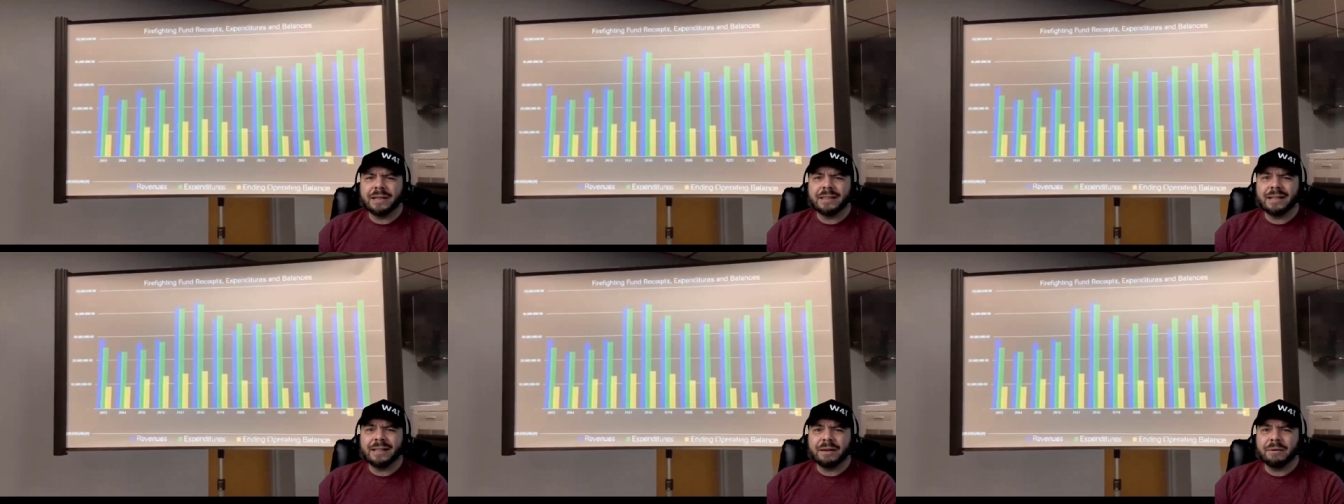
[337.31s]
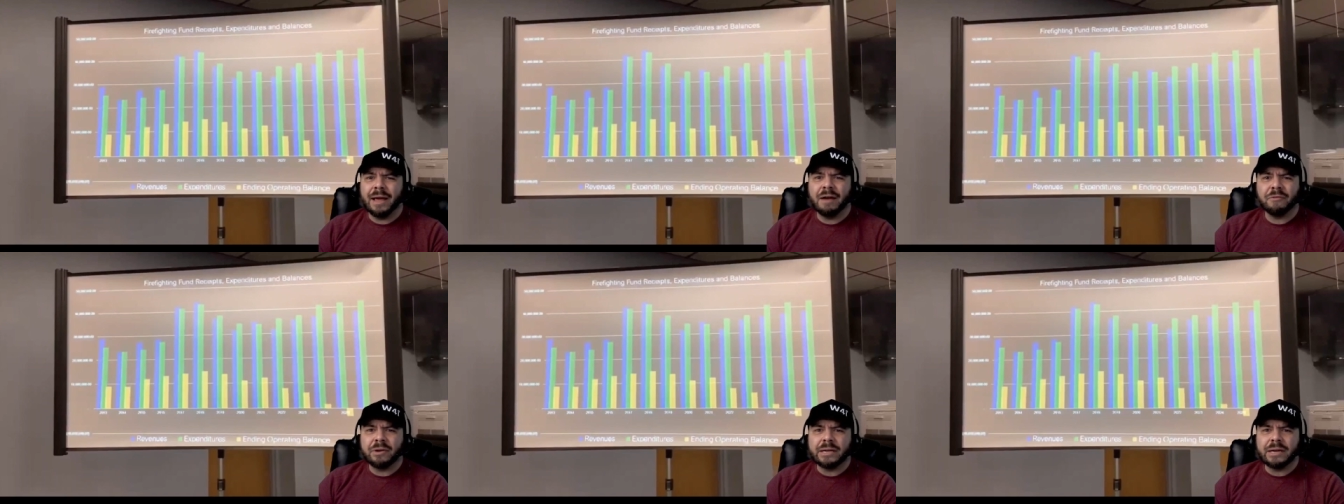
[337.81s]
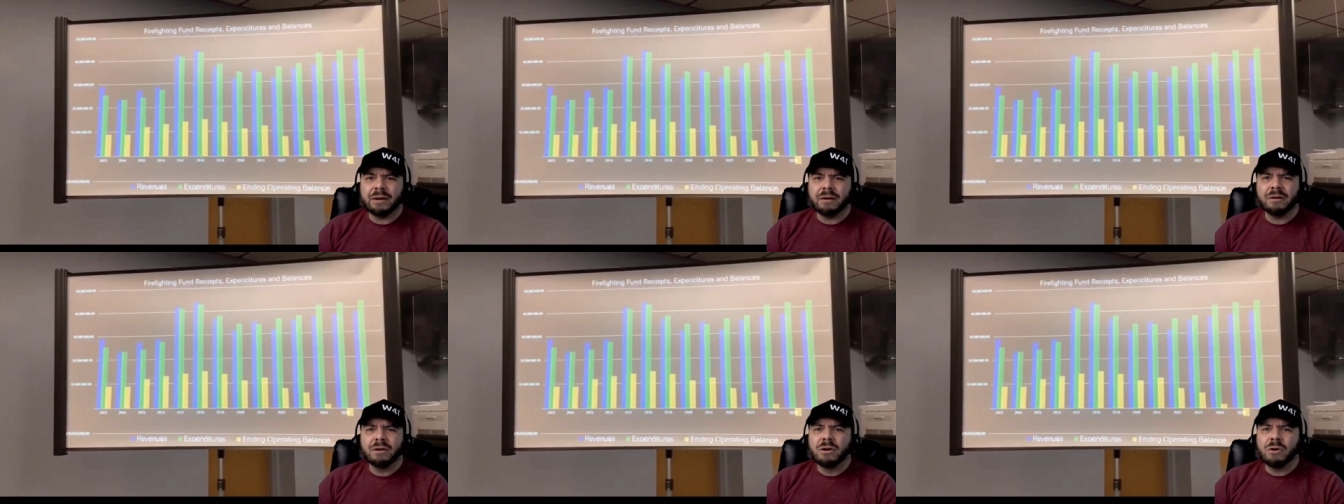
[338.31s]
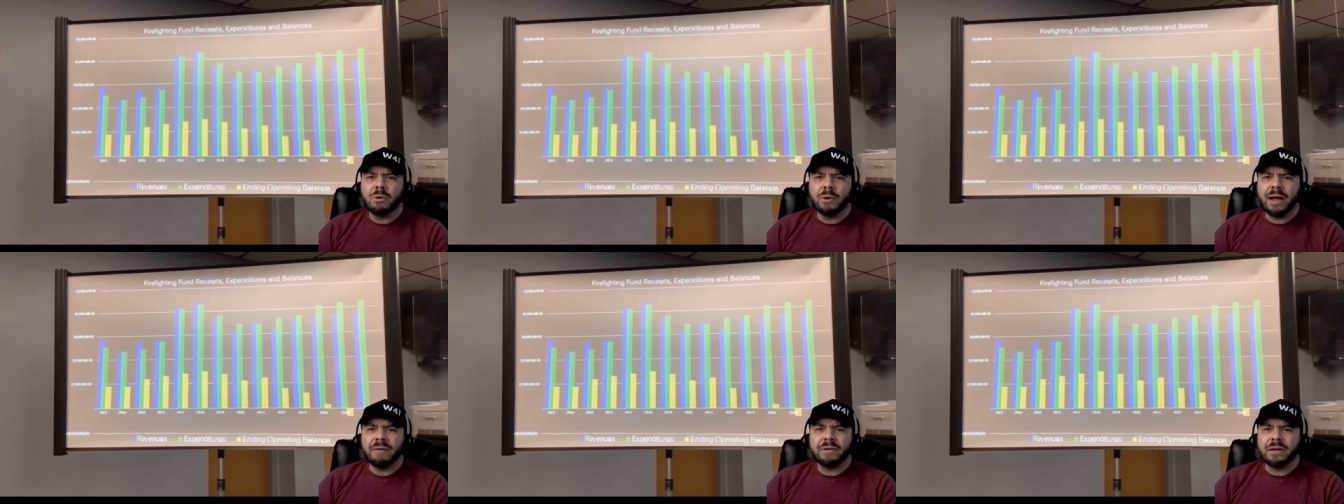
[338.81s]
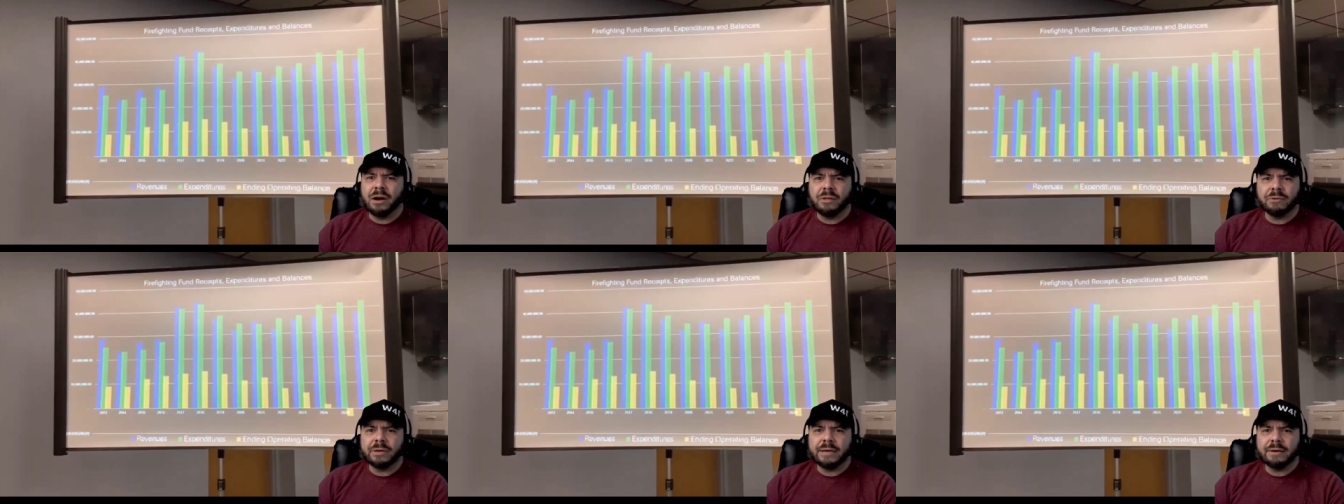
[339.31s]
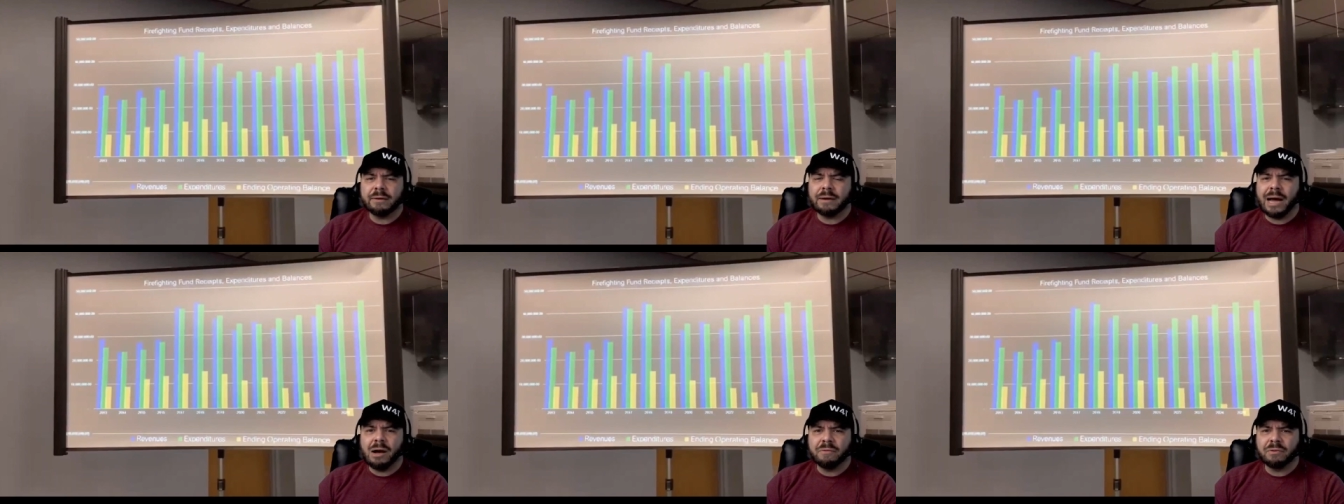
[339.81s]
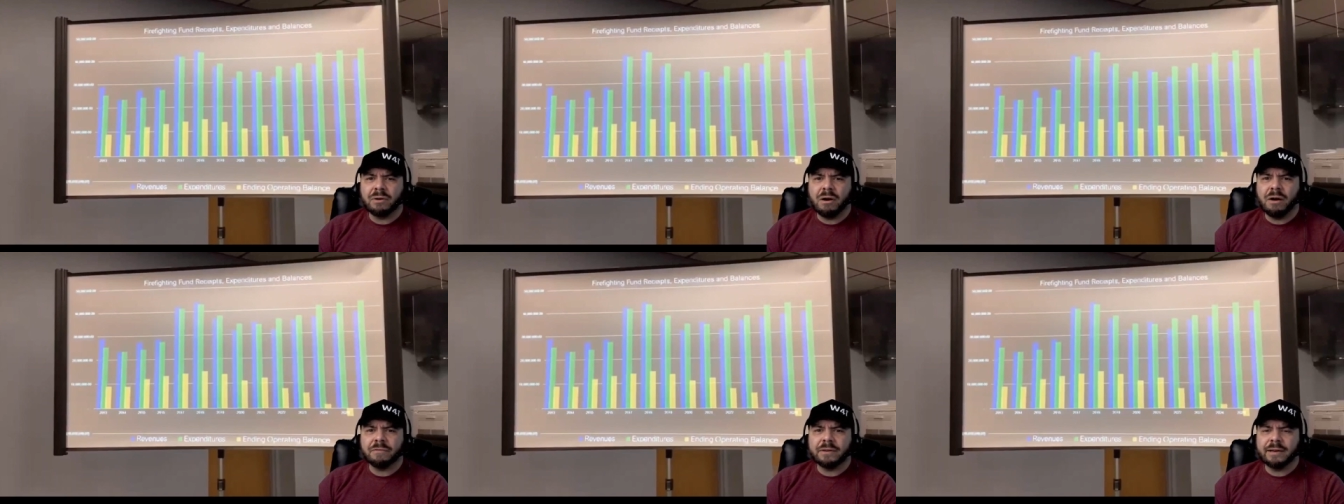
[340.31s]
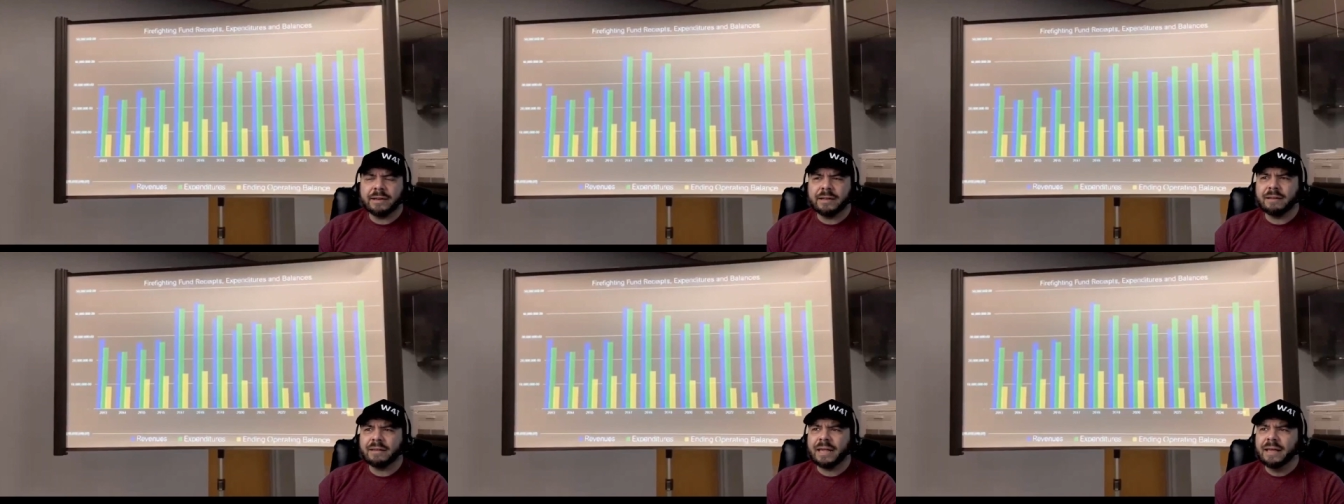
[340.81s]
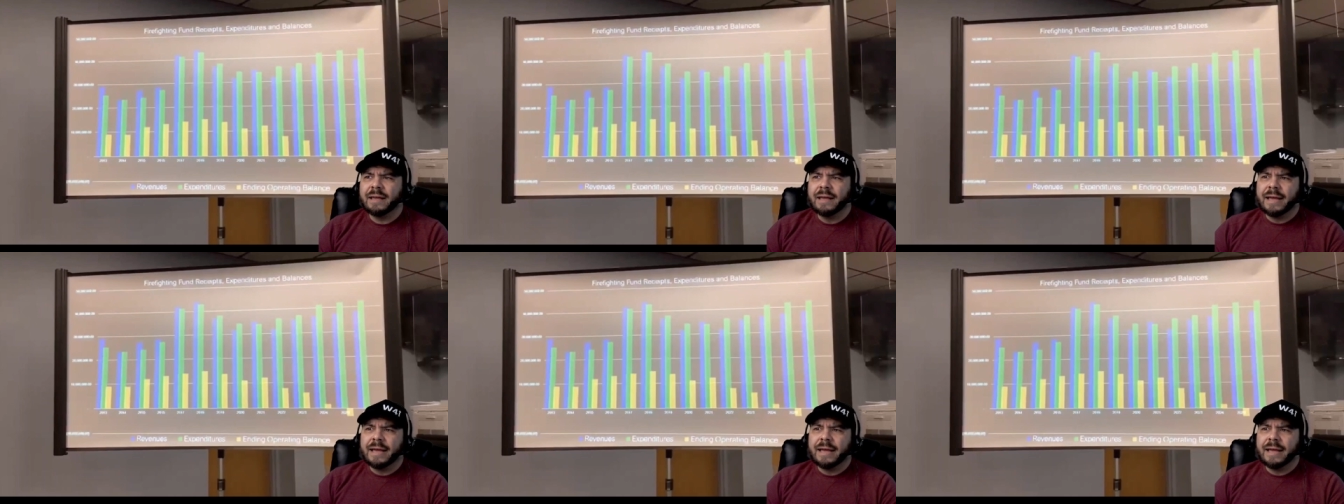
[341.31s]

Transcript: I think like every year or every other year, however often it is.